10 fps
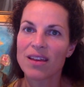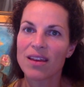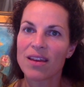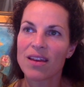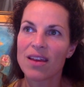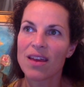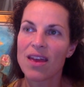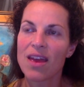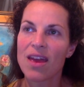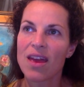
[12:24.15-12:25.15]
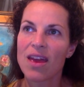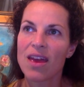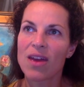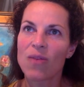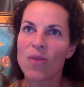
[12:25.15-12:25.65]
it.
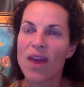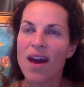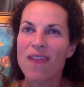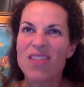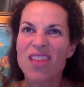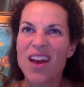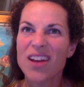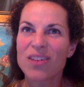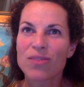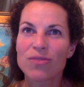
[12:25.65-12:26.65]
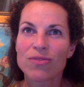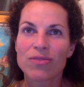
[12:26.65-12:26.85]
And we have a lot of